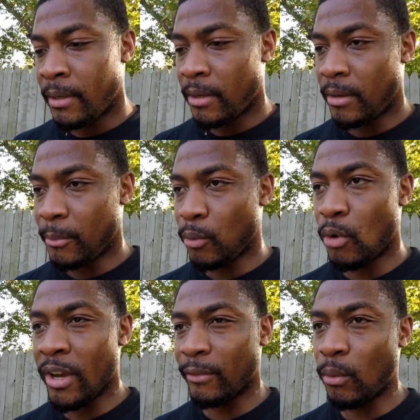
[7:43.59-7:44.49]
You
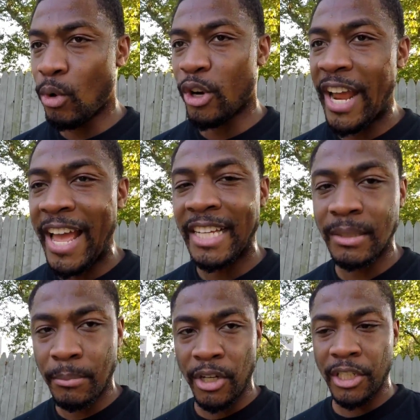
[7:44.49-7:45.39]
won't have to water
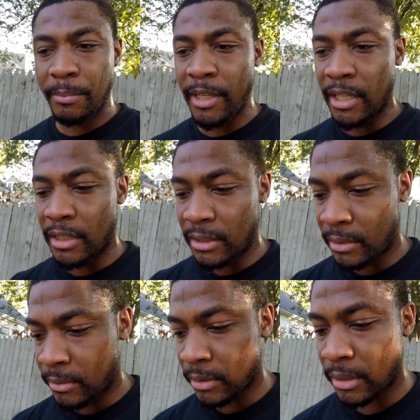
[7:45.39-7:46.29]
as much because
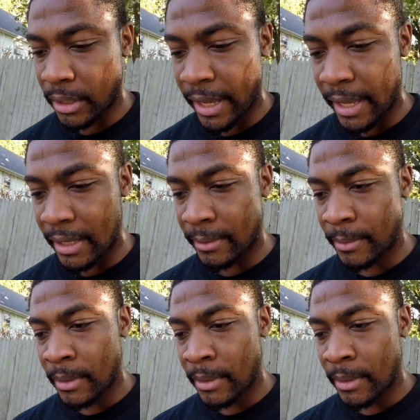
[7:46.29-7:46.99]
the hay,